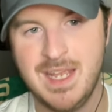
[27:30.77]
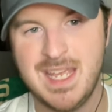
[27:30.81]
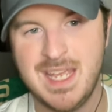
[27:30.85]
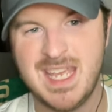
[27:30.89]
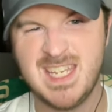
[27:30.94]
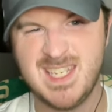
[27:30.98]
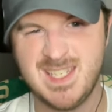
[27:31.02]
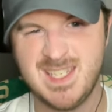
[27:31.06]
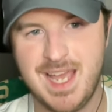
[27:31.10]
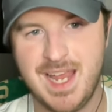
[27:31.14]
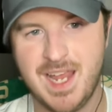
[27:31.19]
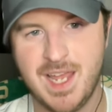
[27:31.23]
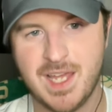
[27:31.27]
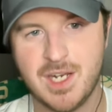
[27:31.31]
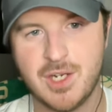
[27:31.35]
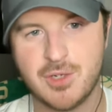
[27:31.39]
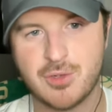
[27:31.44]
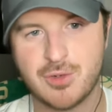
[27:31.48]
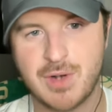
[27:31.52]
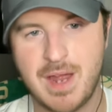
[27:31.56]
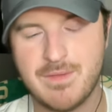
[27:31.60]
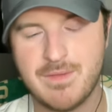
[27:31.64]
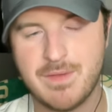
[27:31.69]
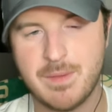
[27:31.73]
Is that going to
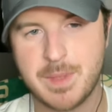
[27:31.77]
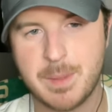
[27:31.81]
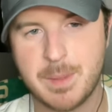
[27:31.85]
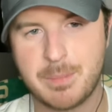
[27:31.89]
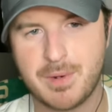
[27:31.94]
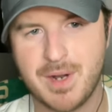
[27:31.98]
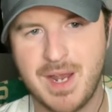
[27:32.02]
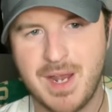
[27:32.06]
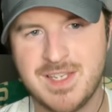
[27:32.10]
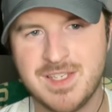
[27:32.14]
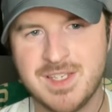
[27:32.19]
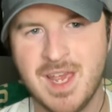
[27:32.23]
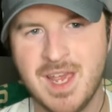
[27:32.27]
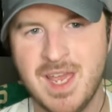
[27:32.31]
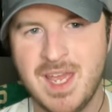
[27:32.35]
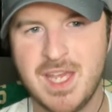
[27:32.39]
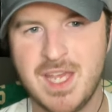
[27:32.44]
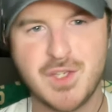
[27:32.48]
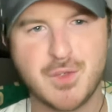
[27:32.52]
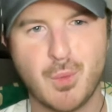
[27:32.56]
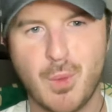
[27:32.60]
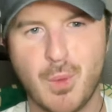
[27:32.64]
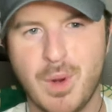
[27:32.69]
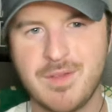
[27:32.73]
drive up the price?
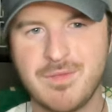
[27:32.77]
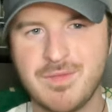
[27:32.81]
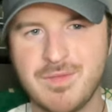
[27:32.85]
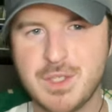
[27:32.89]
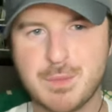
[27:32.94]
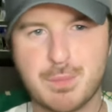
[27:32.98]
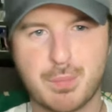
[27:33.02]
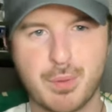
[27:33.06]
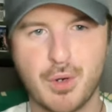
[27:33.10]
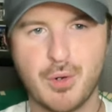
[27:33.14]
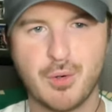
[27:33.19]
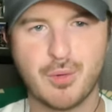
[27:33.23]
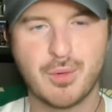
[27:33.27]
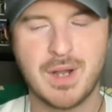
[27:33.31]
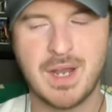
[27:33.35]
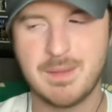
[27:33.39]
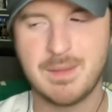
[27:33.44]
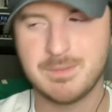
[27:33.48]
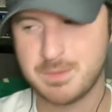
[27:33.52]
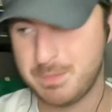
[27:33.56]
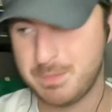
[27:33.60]
Is one of these programs,